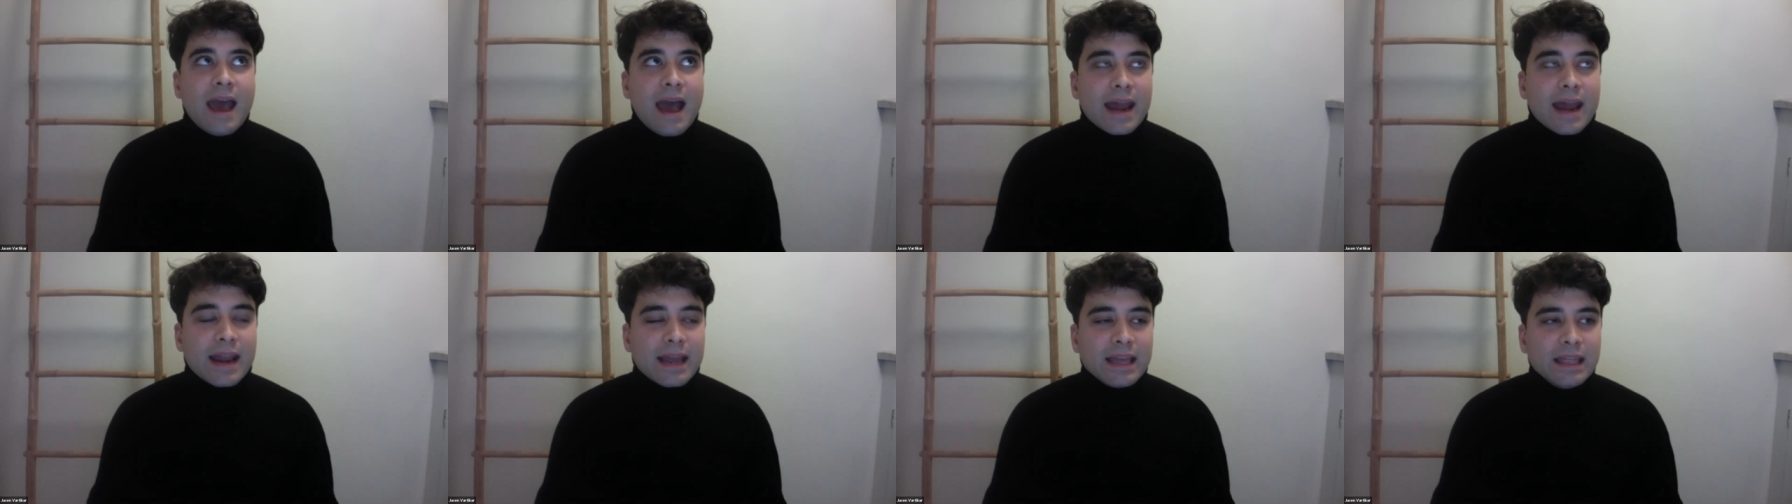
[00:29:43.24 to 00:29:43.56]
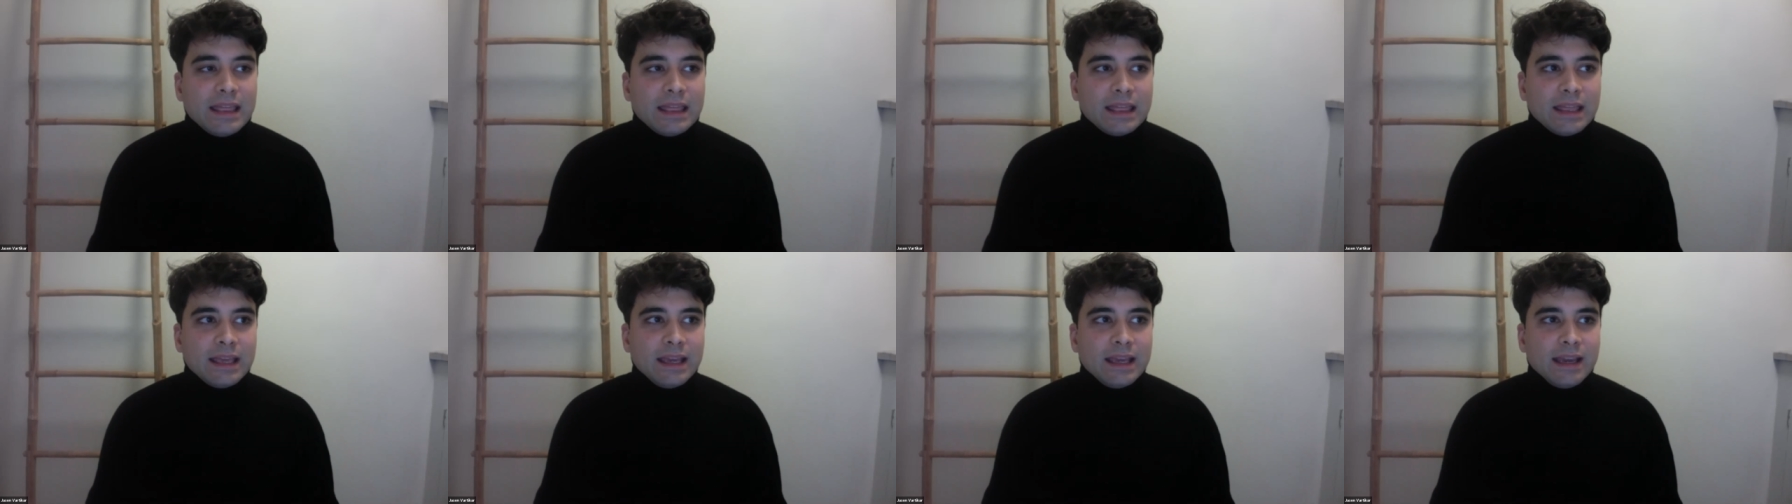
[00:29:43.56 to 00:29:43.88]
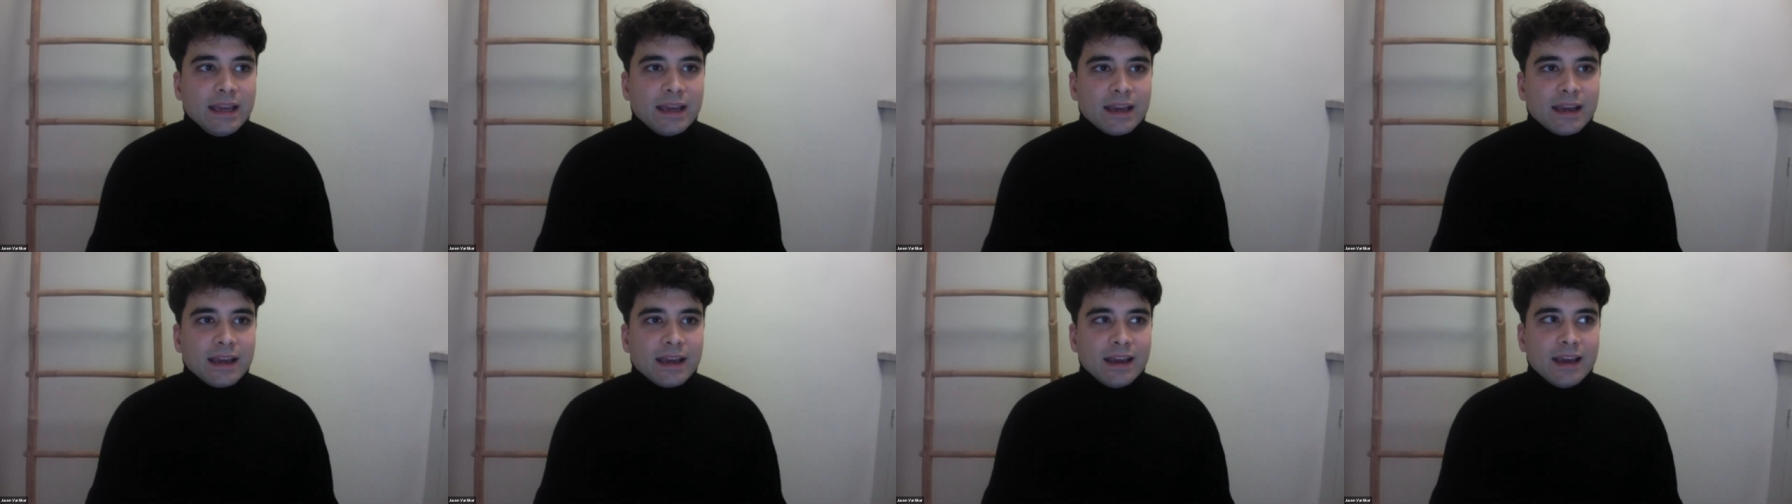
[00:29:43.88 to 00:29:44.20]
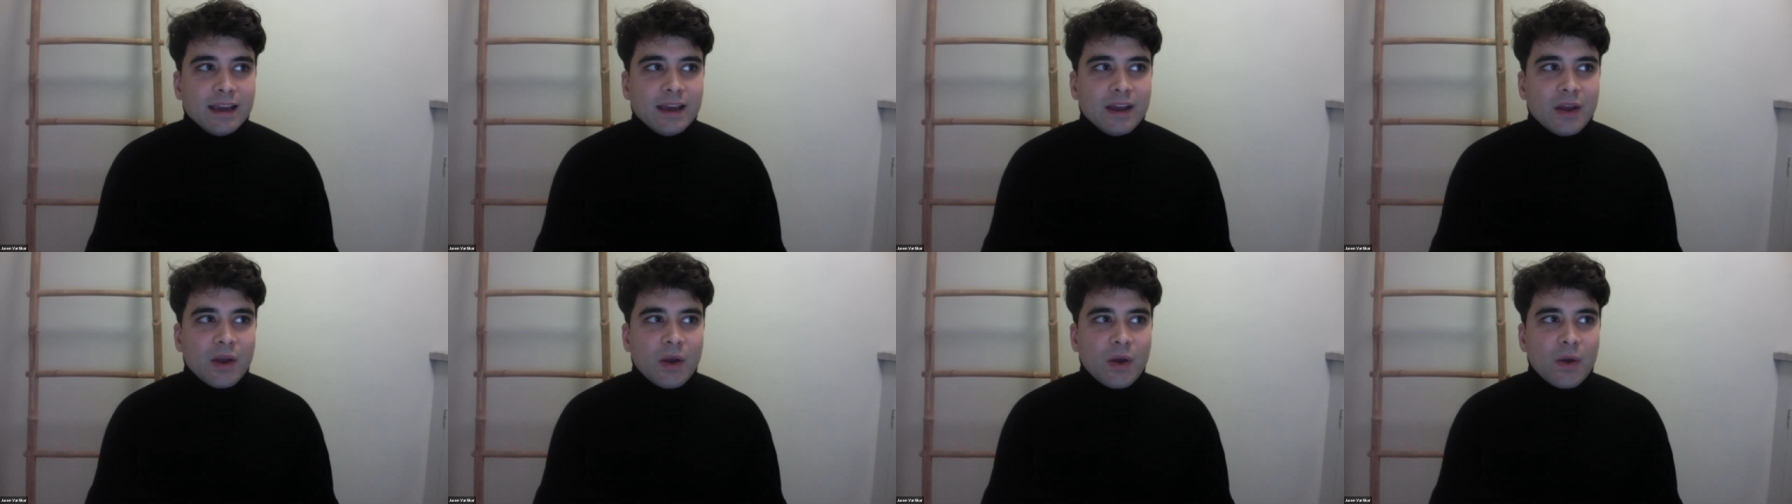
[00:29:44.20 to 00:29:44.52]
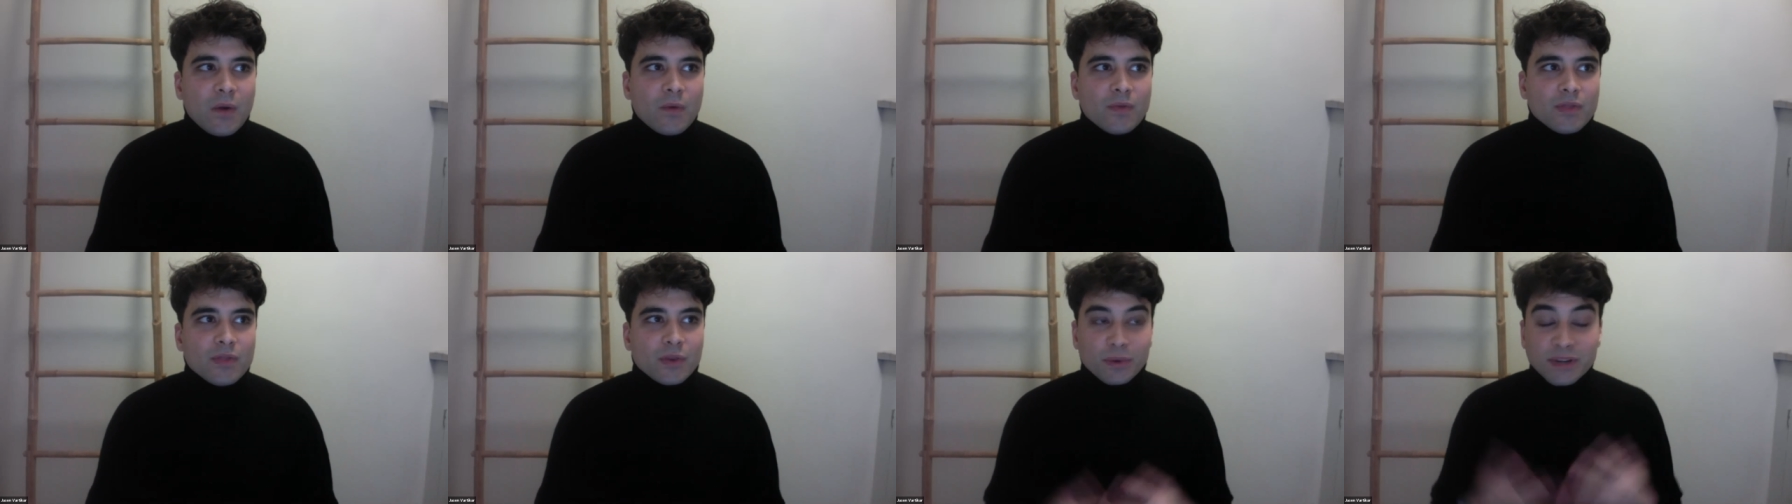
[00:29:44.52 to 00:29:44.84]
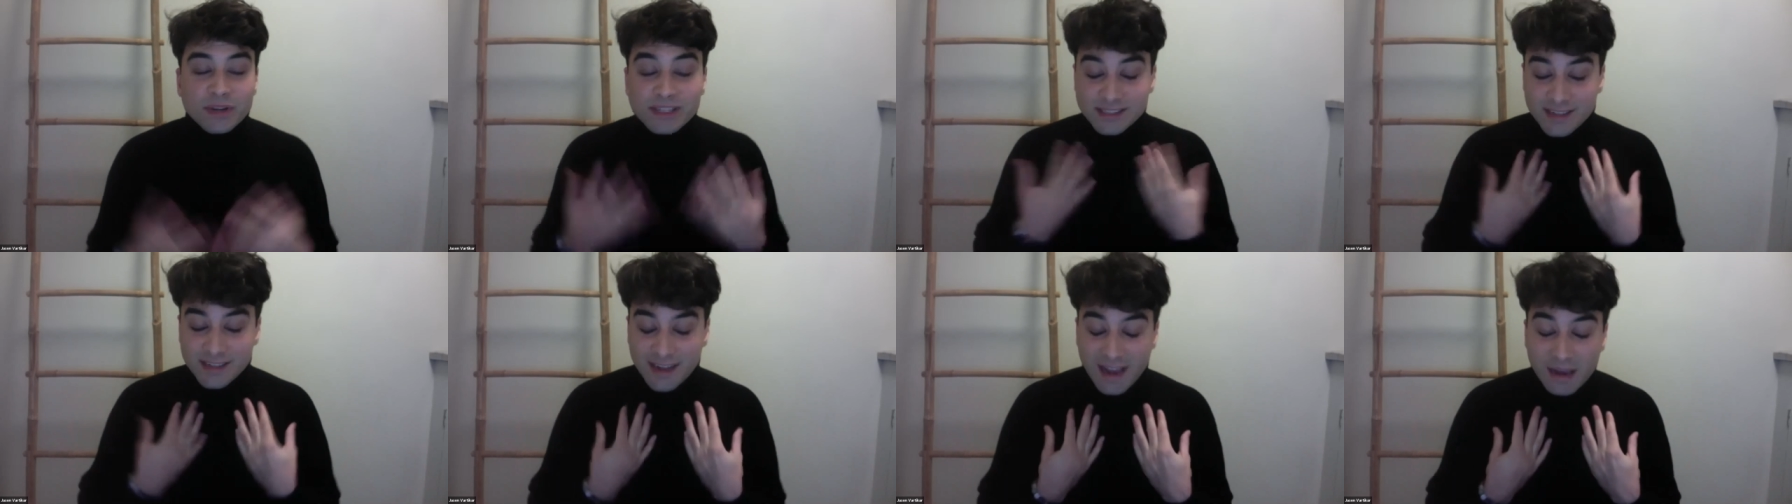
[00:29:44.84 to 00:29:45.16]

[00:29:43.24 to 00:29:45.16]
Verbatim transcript: And I think the reason